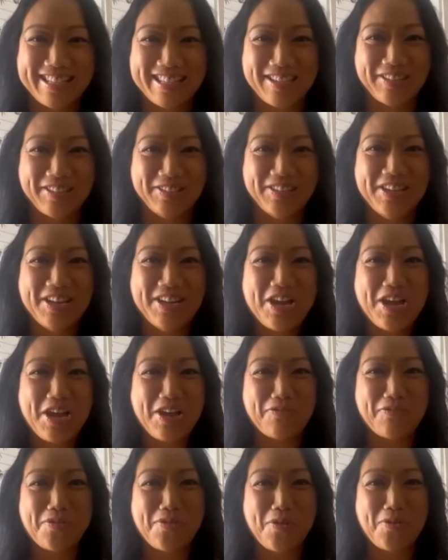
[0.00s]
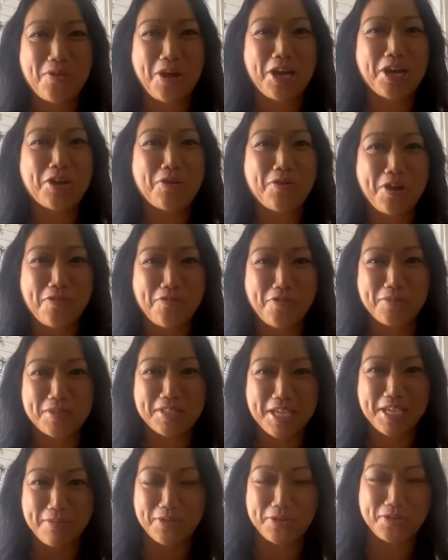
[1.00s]
So if we were running away from a
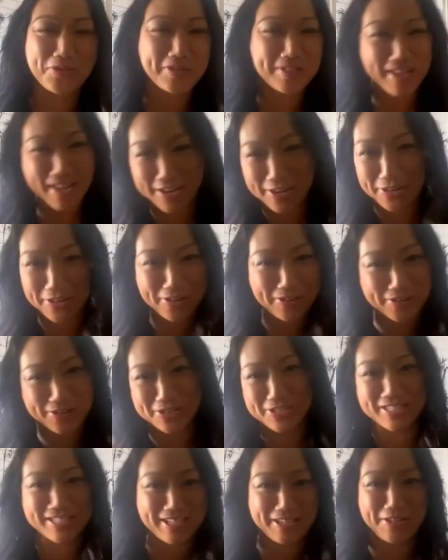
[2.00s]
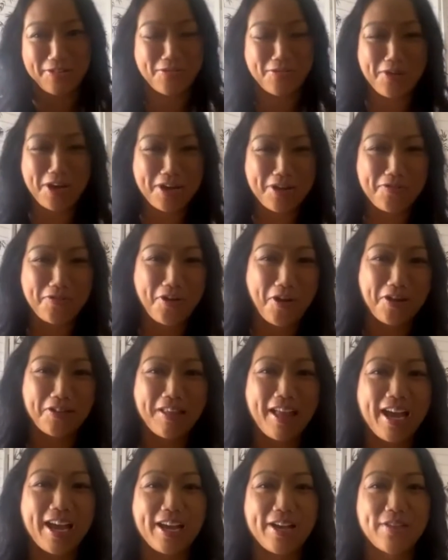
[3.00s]
saber-toothed tiger or just, running for our
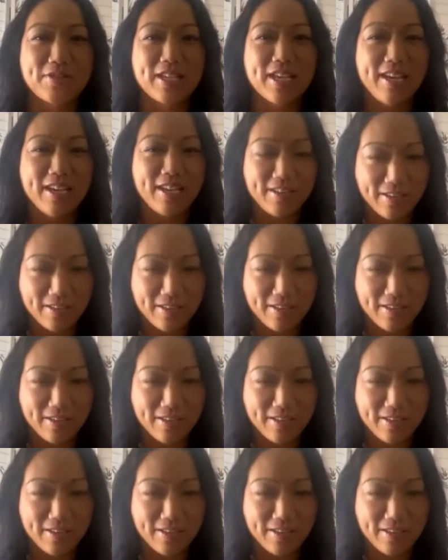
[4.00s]
lives,